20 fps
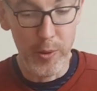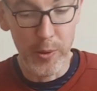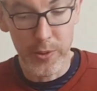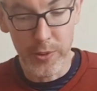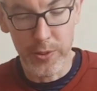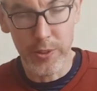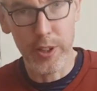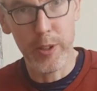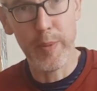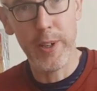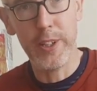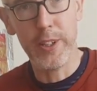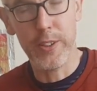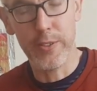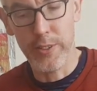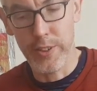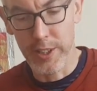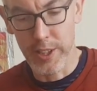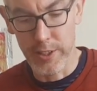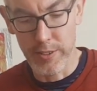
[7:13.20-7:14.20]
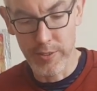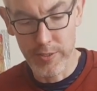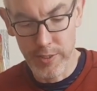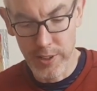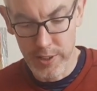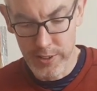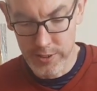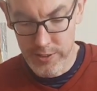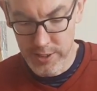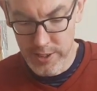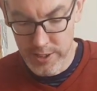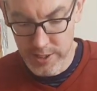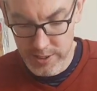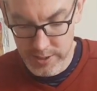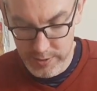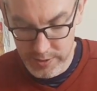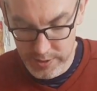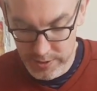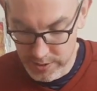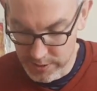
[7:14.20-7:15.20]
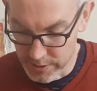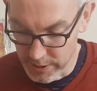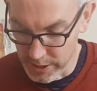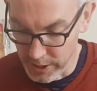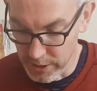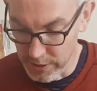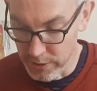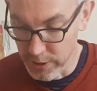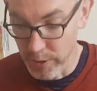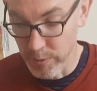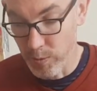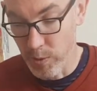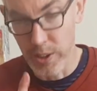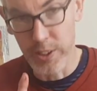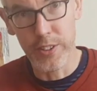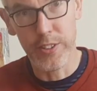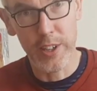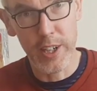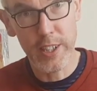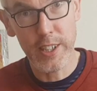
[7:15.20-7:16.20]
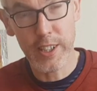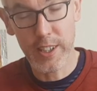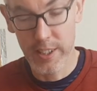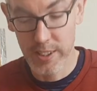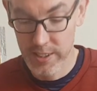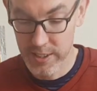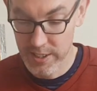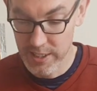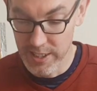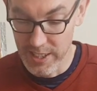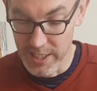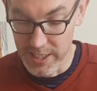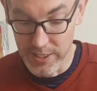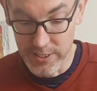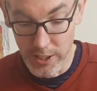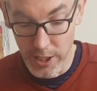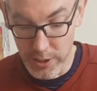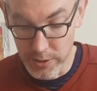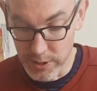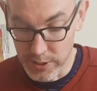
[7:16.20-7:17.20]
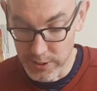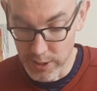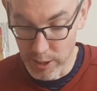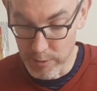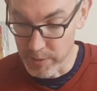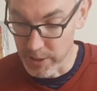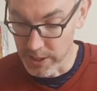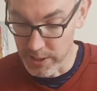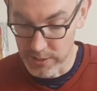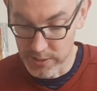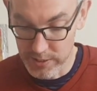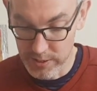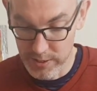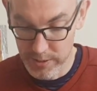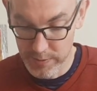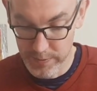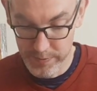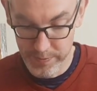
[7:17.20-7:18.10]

also trying to make this video faster so I can do it in one take and it's only 10 minutes.